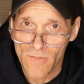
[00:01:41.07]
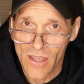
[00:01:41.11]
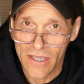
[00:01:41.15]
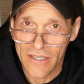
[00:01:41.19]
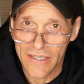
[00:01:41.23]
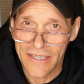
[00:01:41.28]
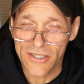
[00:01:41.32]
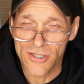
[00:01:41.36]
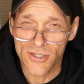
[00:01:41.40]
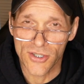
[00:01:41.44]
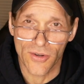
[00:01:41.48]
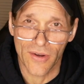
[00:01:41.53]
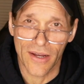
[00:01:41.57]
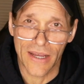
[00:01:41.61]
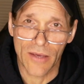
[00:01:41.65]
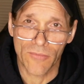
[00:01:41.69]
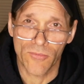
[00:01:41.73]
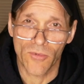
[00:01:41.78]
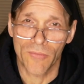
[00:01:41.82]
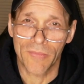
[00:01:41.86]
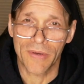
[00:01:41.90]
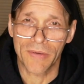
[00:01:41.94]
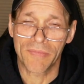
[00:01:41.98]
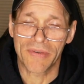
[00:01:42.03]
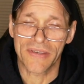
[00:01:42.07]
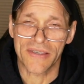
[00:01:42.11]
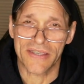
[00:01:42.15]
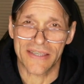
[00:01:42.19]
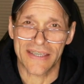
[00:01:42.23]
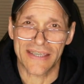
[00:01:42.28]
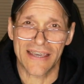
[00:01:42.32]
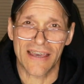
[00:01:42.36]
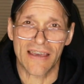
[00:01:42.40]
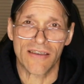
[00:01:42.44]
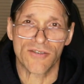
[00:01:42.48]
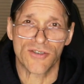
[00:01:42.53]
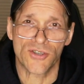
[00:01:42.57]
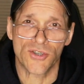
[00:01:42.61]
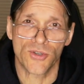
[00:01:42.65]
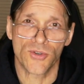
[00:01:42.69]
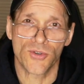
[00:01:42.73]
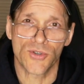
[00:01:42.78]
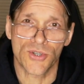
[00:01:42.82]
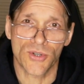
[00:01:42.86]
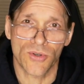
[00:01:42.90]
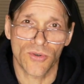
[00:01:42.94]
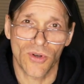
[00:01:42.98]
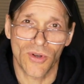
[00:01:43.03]
Instagram will be busy as
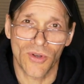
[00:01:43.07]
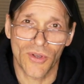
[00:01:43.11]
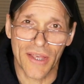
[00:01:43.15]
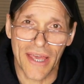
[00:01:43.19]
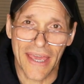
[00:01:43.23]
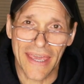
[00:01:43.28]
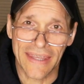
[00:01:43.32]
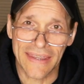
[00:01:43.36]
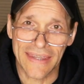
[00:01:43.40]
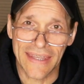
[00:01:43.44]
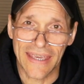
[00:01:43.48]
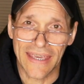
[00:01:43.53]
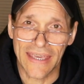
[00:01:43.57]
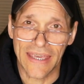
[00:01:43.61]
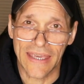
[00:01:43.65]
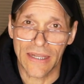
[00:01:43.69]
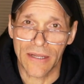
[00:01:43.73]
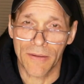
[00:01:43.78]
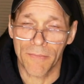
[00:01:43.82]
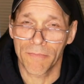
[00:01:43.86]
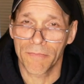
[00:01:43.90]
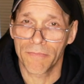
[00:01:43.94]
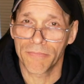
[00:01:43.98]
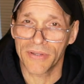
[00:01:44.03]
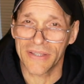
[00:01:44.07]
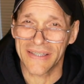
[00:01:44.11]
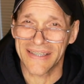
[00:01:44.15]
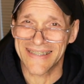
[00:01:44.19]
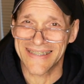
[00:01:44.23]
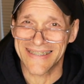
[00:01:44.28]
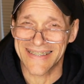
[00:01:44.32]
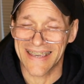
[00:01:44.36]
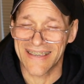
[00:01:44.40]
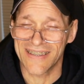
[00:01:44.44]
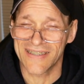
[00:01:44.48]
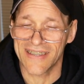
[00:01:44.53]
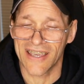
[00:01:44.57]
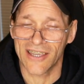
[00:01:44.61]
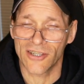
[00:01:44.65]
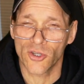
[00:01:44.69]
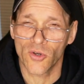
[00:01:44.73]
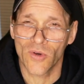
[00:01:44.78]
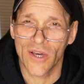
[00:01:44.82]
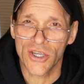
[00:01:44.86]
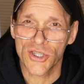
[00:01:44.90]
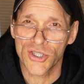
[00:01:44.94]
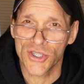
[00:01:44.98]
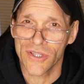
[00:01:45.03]
usual. And then please
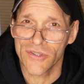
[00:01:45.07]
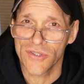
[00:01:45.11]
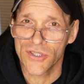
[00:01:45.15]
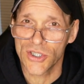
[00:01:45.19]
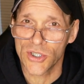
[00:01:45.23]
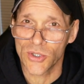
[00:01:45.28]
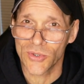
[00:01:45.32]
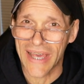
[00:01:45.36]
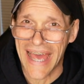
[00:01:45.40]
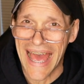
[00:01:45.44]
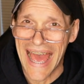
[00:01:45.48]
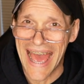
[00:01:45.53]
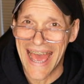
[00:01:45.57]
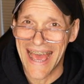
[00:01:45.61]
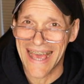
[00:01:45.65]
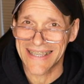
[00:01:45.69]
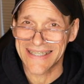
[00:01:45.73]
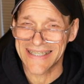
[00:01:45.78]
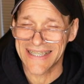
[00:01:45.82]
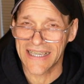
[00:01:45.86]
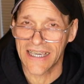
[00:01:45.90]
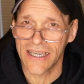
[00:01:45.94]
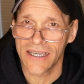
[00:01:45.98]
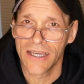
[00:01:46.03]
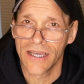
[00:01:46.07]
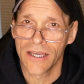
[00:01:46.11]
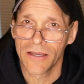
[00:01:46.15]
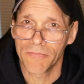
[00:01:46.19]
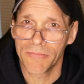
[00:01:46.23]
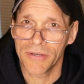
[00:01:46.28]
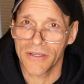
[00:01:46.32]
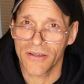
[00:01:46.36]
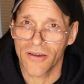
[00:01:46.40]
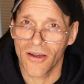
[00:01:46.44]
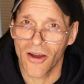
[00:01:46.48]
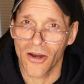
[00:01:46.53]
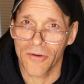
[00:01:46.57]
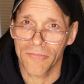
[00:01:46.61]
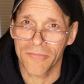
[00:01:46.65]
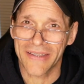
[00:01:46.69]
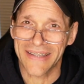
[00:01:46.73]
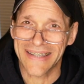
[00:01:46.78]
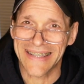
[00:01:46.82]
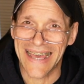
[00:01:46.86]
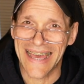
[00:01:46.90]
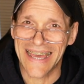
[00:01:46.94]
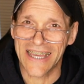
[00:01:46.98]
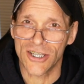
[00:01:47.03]
send questions to
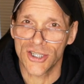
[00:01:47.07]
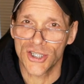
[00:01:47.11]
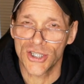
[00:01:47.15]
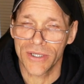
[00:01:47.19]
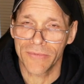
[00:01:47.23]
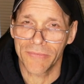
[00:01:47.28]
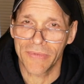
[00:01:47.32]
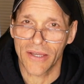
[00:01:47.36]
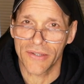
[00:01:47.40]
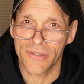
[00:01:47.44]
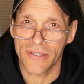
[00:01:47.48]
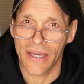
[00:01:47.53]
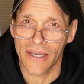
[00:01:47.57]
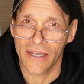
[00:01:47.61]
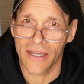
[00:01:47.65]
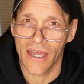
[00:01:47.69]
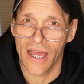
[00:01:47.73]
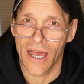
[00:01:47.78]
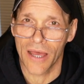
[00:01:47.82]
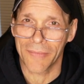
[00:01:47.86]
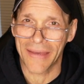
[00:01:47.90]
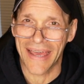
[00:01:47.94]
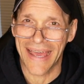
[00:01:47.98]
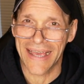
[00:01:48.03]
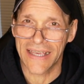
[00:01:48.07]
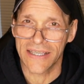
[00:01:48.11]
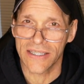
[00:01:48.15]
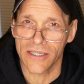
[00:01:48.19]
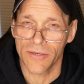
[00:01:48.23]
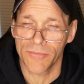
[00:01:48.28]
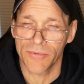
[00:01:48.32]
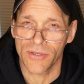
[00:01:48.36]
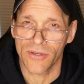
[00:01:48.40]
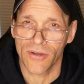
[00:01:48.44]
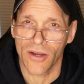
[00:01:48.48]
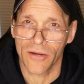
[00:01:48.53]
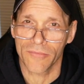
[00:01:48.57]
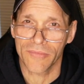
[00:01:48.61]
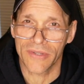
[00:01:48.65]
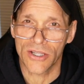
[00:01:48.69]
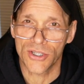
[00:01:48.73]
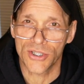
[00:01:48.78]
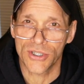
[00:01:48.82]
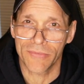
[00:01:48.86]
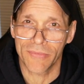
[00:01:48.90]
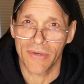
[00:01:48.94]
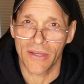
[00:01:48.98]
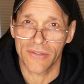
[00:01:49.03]
askbillhartman@gmail.com.
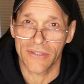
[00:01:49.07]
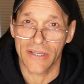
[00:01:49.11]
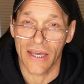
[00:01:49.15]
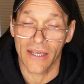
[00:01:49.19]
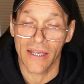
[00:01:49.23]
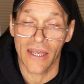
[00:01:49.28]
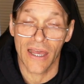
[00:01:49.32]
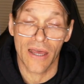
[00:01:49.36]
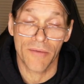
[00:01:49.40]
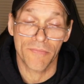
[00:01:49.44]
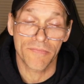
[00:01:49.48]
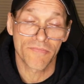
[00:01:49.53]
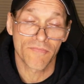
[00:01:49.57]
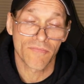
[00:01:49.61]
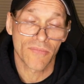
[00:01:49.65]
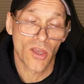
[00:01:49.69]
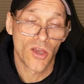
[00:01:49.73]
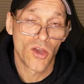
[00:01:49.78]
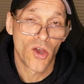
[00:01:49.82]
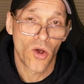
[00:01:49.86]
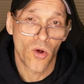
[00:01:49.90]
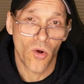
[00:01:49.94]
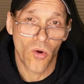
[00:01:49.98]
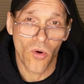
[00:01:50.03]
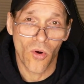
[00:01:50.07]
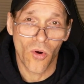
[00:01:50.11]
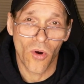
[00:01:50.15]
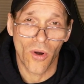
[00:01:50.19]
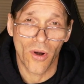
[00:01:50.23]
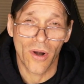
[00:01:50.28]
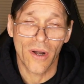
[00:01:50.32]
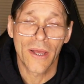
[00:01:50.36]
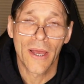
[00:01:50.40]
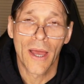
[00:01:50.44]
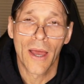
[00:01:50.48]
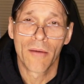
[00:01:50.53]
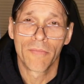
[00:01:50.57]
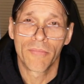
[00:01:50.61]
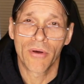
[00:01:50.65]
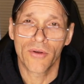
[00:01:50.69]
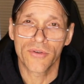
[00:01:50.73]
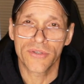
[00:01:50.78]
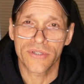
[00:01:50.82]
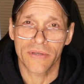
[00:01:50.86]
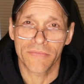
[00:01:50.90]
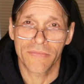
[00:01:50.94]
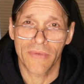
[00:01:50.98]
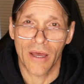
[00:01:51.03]
Askbillhartman@gmail.com. Or
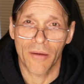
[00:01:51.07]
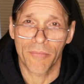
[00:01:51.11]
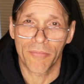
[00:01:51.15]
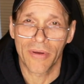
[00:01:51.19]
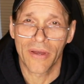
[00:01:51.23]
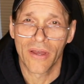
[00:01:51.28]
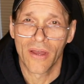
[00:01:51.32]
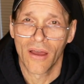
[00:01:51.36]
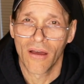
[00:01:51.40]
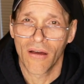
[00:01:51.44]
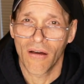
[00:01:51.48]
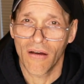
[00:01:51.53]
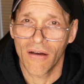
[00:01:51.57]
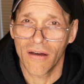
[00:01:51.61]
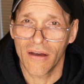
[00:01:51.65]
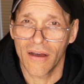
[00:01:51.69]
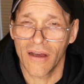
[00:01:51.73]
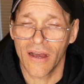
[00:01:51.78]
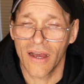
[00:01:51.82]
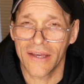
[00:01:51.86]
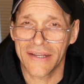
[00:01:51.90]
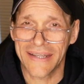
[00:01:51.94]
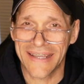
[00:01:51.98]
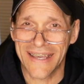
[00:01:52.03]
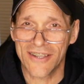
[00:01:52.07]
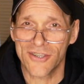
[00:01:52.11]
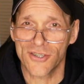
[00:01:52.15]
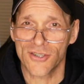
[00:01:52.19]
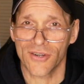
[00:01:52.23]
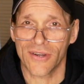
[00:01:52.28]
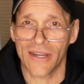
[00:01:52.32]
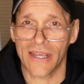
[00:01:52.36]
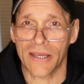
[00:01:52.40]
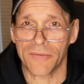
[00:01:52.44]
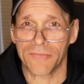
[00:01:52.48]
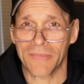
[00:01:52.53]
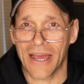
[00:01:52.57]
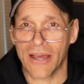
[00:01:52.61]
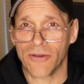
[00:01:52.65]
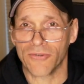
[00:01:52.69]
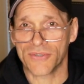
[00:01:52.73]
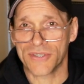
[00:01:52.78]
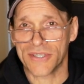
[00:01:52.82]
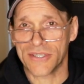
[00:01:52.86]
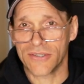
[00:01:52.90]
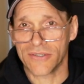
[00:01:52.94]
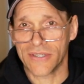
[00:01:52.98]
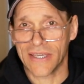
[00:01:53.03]
post them up on Instagram. I
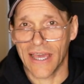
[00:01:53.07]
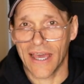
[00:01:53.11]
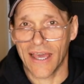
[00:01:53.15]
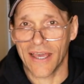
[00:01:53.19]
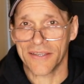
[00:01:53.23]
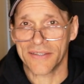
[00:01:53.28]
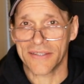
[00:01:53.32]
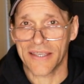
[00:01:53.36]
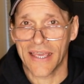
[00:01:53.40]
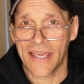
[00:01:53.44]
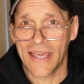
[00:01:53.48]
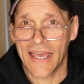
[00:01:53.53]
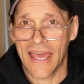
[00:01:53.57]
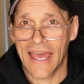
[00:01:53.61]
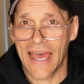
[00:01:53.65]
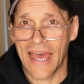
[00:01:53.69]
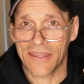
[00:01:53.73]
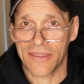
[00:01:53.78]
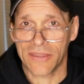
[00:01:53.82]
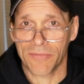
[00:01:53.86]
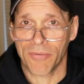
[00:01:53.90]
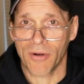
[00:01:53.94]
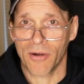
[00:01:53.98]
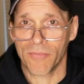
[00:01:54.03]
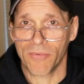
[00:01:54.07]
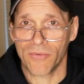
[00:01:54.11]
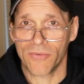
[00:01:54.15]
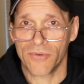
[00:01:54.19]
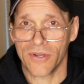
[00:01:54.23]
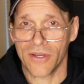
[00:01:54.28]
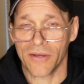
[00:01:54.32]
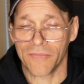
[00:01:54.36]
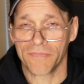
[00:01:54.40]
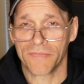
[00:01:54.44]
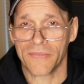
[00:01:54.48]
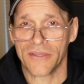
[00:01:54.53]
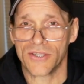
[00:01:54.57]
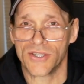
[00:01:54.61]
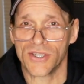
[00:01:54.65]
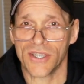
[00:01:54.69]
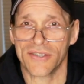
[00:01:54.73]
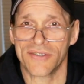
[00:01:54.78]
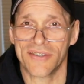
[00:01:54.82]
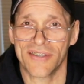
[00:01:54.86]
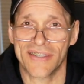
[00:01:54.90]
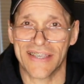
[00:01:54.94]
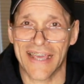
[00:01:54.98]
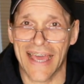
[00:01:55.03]
will see you guys at the Purple Room in
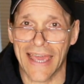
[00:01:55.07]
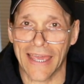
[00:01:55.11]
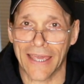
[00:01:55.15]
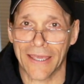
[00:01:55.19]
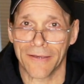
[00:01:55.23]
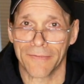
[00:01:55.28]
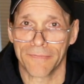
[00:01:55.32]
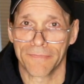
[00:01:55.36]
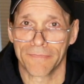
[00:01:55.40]
just a sec.